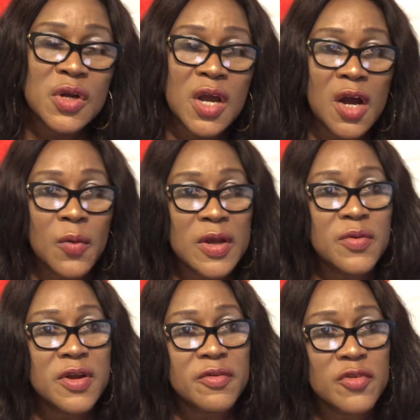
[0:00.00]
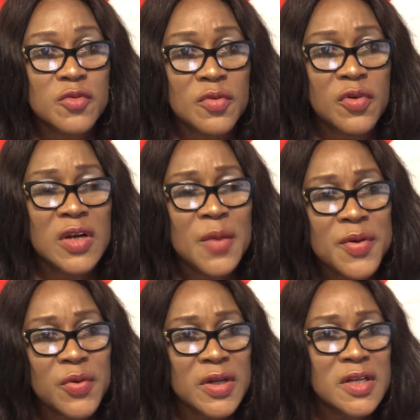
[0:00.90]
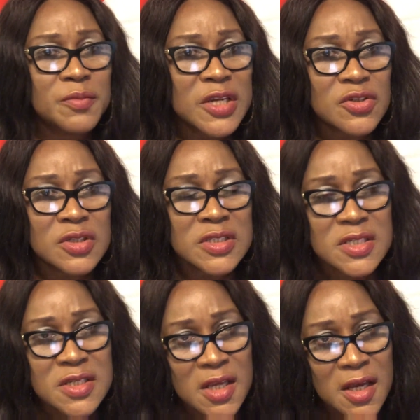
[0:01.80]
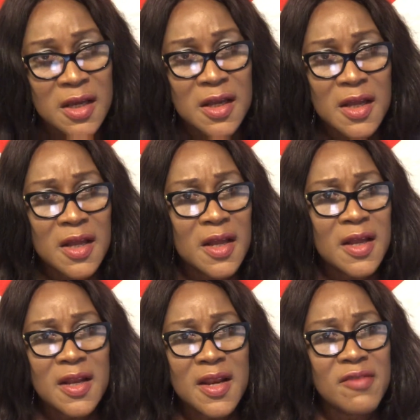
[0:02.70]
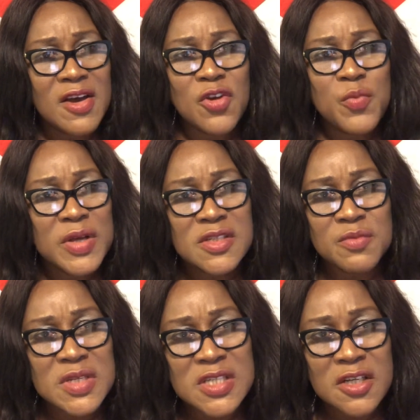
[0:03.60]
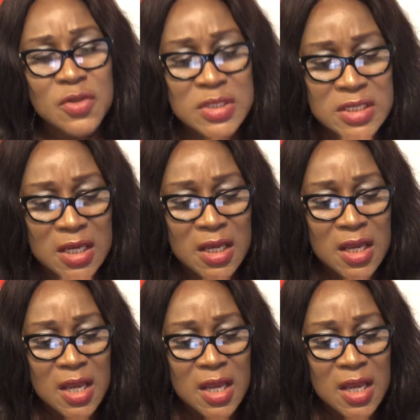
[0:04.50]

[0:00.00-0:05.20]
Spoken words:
and why you were refused before. Let me quickly mention this here. Never you make the mistake to say,